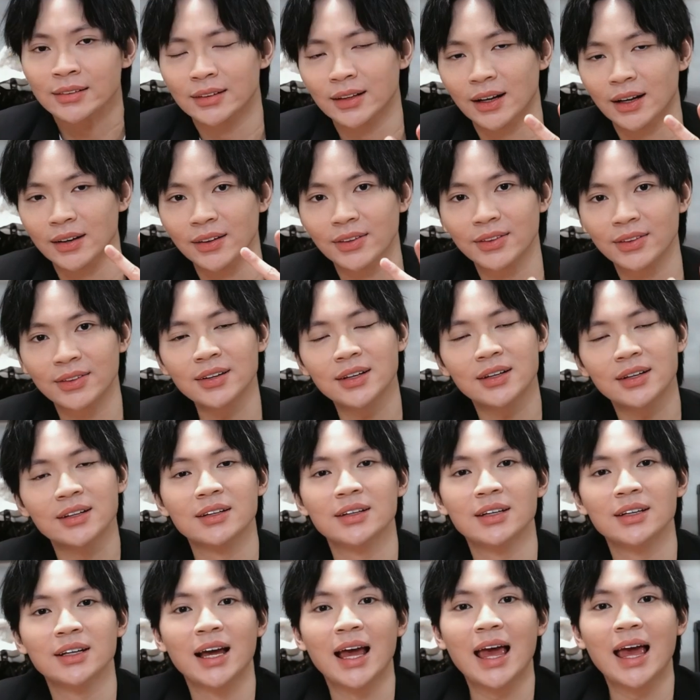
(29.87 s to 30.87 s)
Now the third,
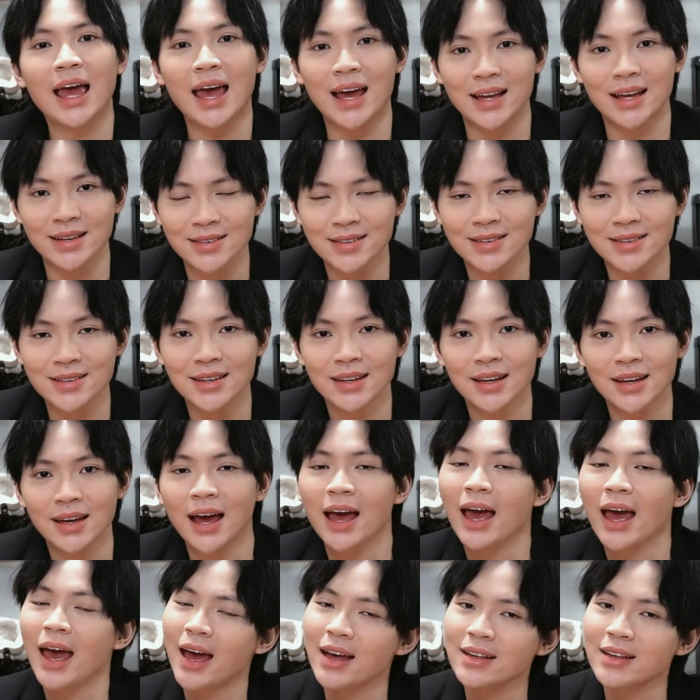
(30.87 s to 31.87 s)
S.
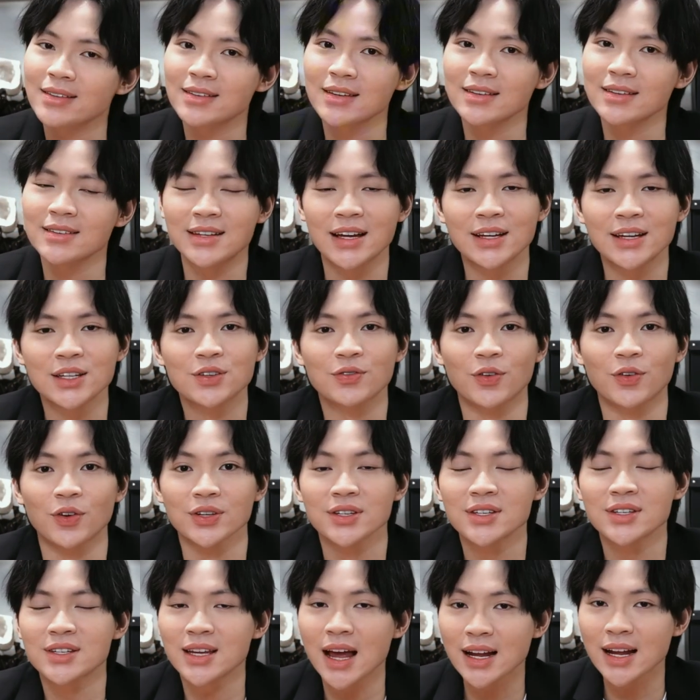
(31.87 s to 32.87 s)
S stands for
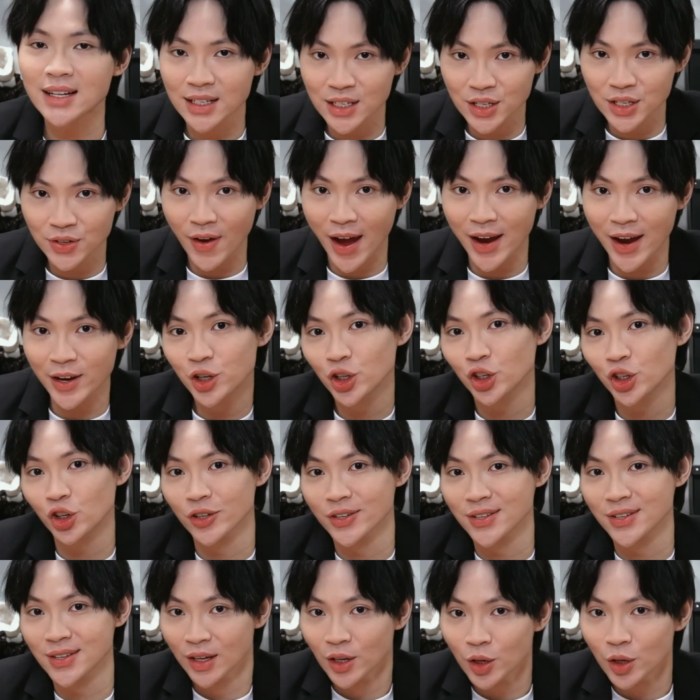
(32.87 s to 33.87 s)
satisfaction or
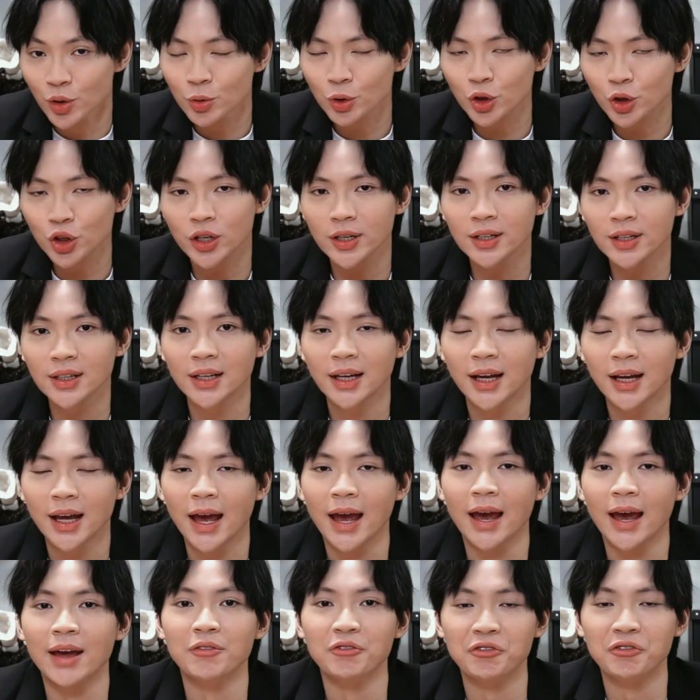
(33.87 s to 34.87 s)
solution,
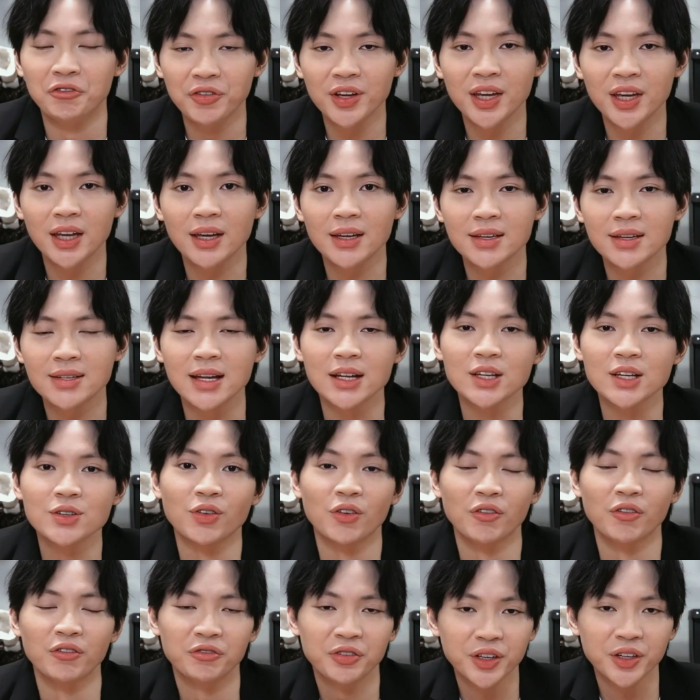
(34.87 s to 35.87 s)
and V stands
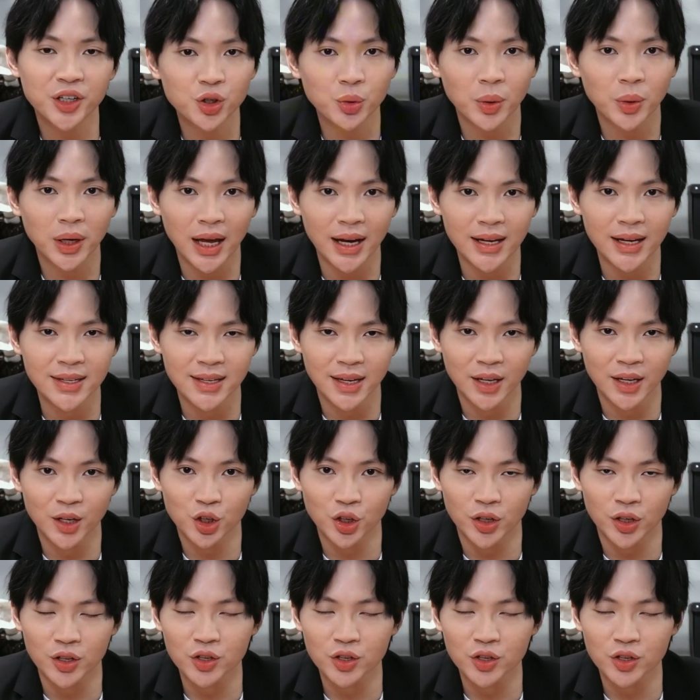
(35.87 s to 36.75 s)
for visualization.